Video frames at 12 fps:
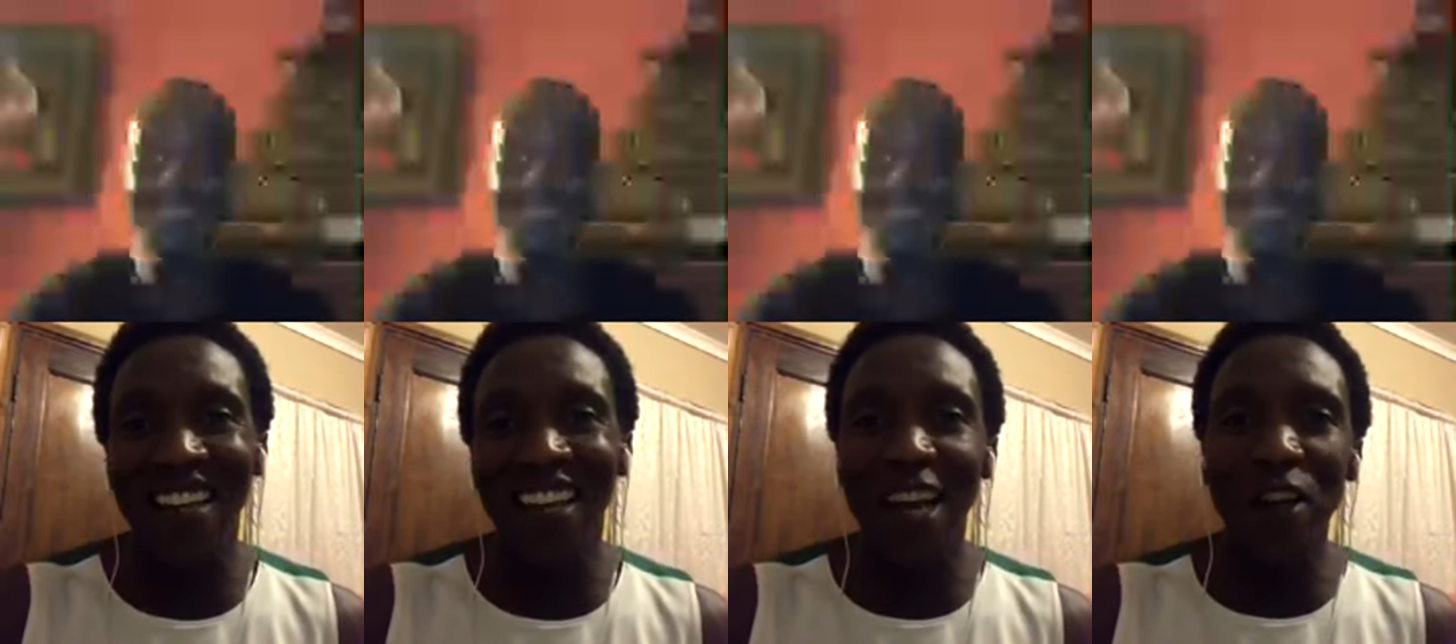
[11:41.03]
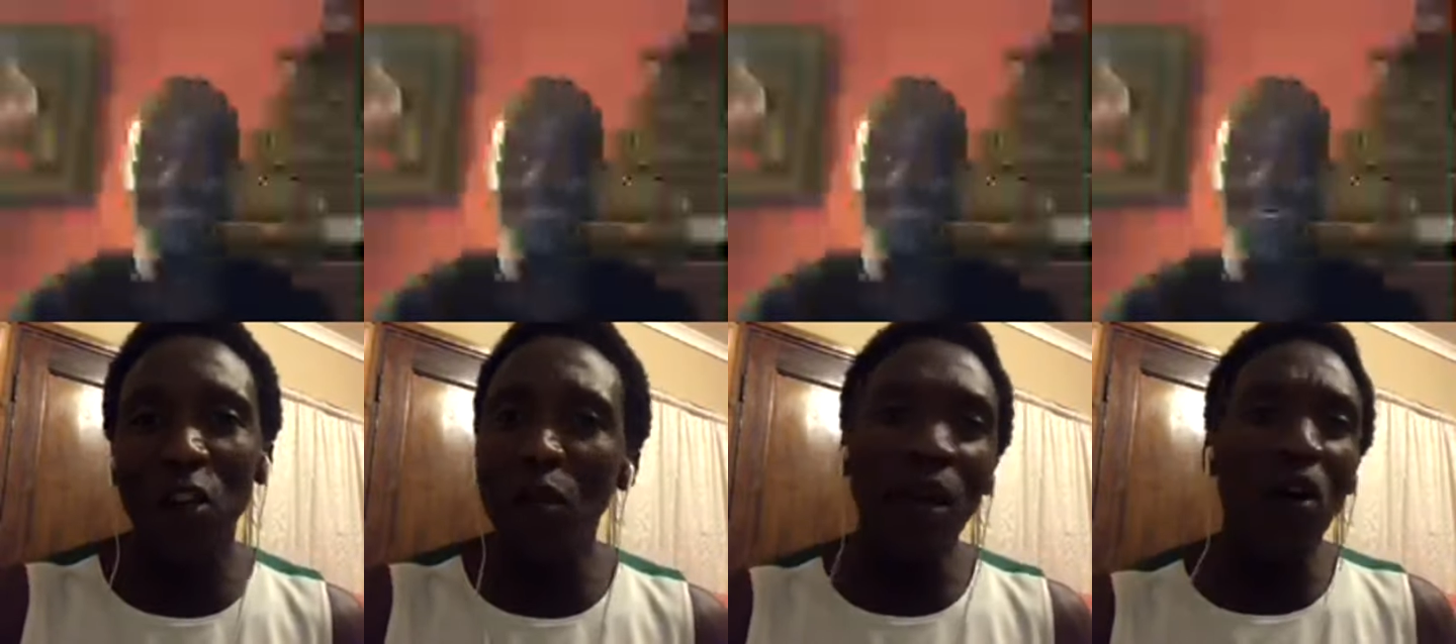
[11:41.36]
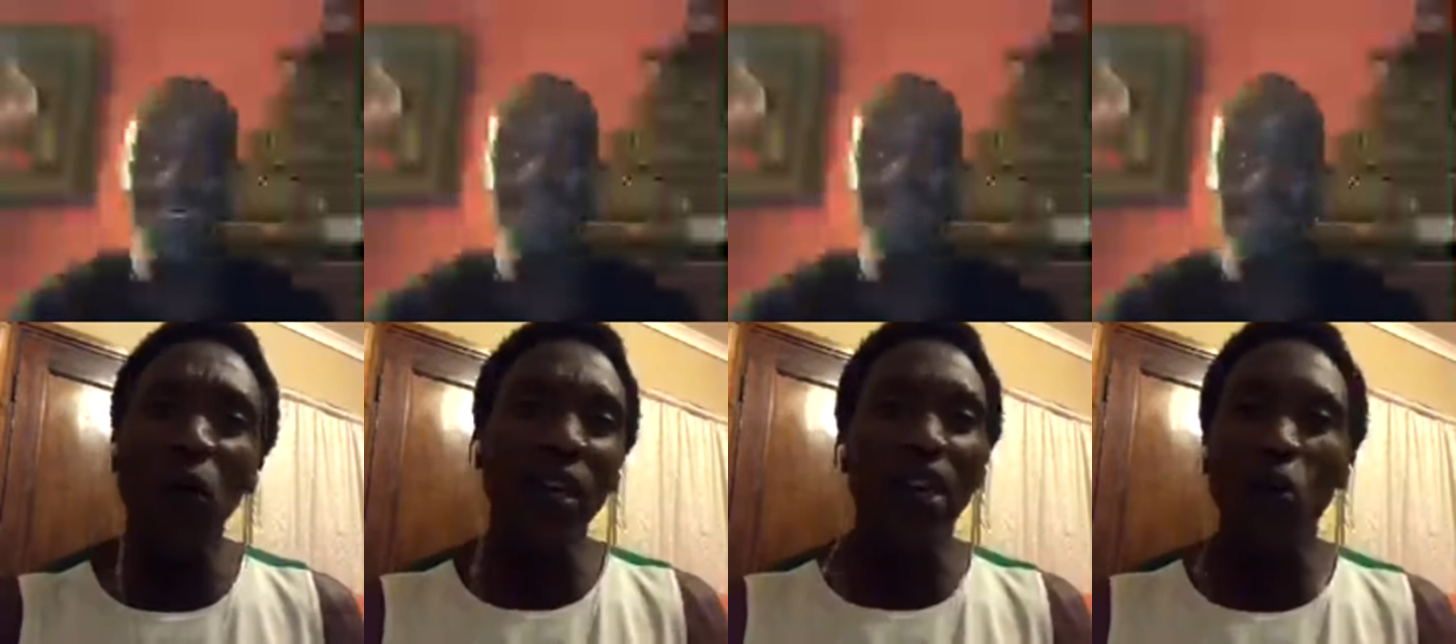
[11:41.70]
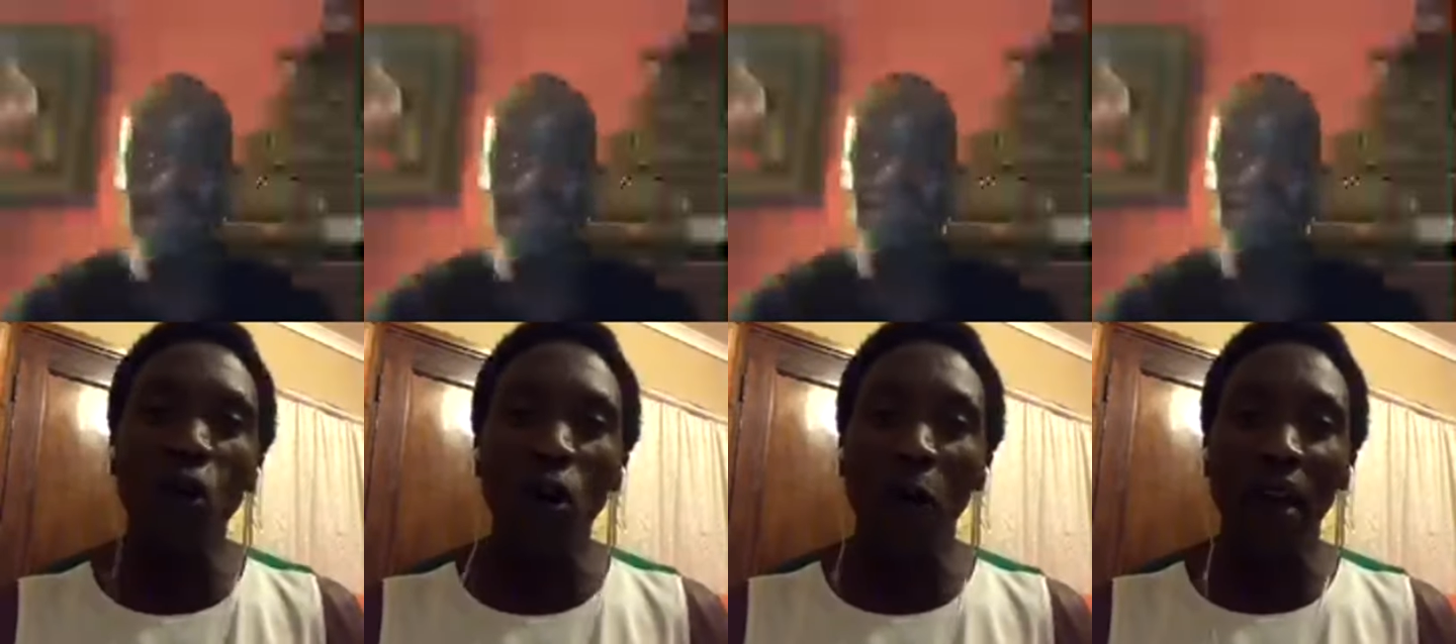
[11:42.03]
And I told him, no, we can
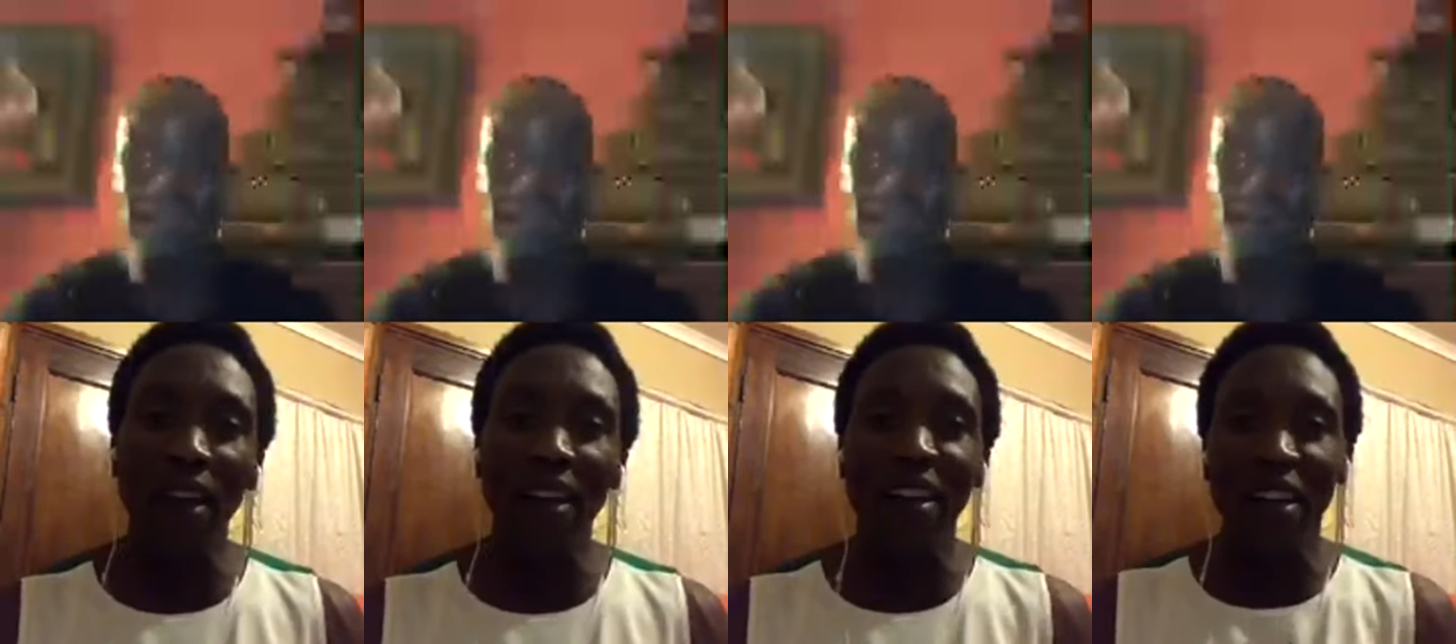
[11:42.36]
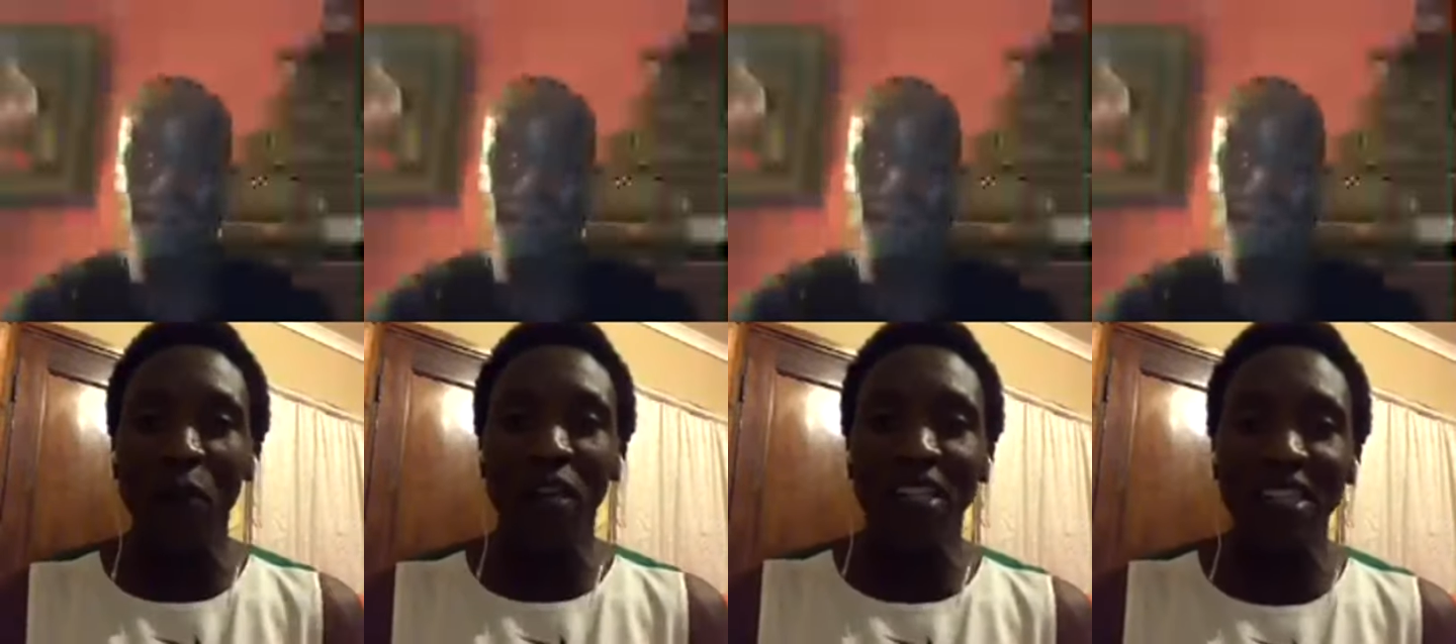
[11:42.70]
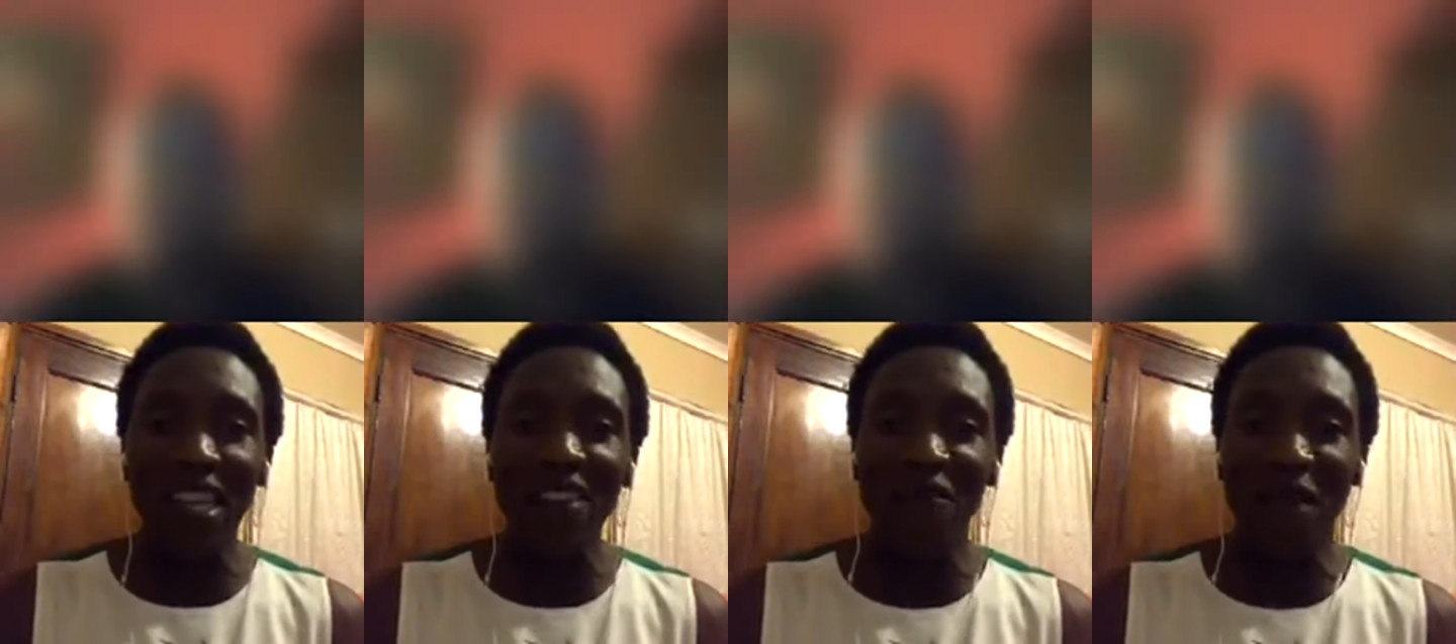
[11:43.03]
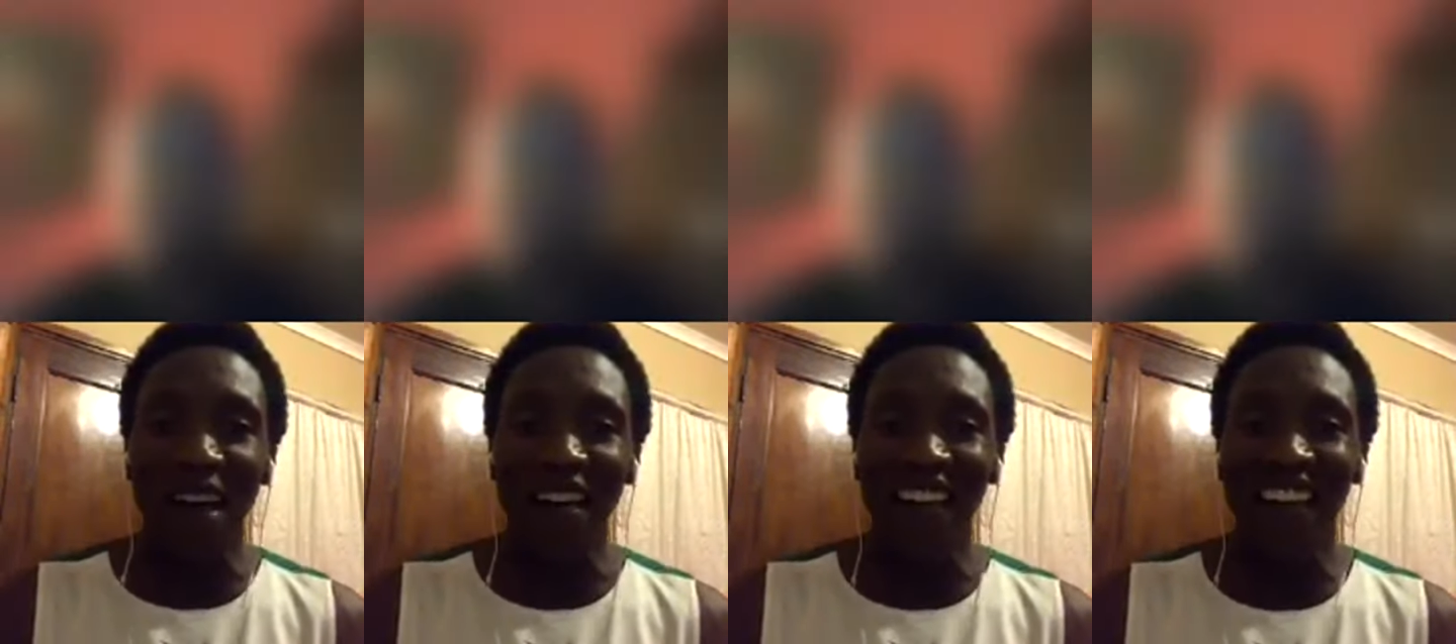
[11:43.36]
walk back and then we can save
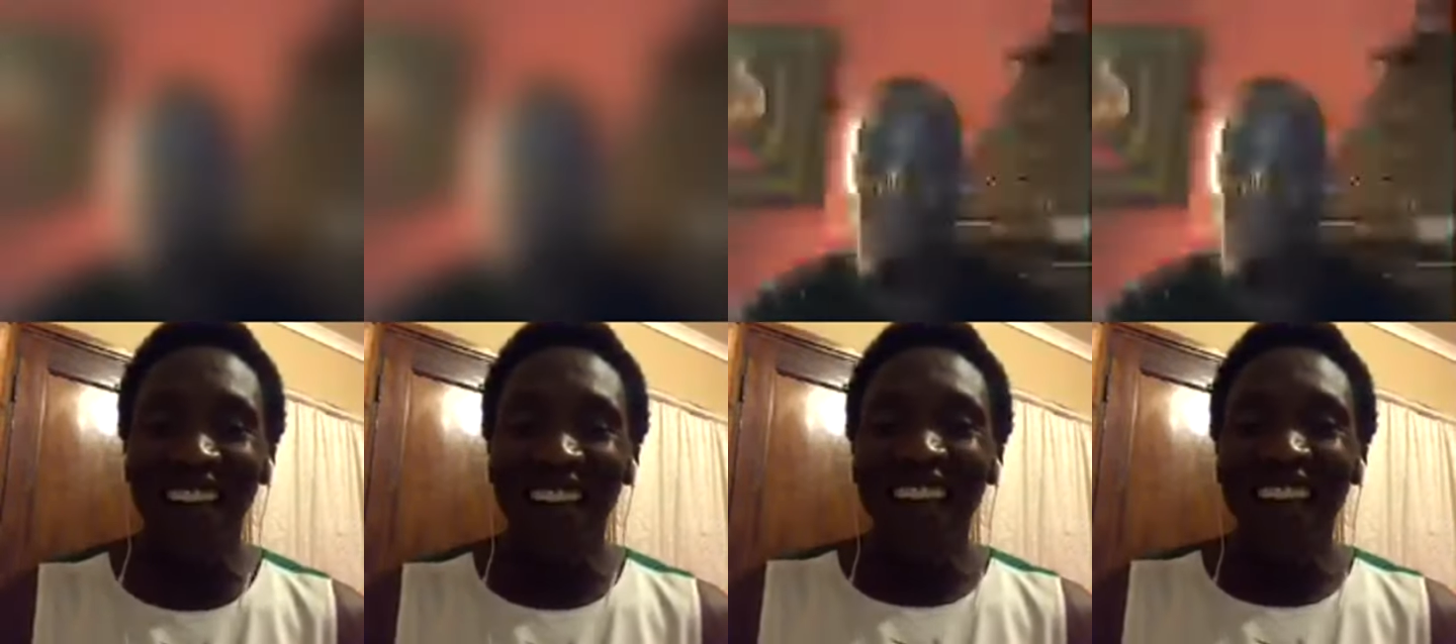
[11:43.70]
money.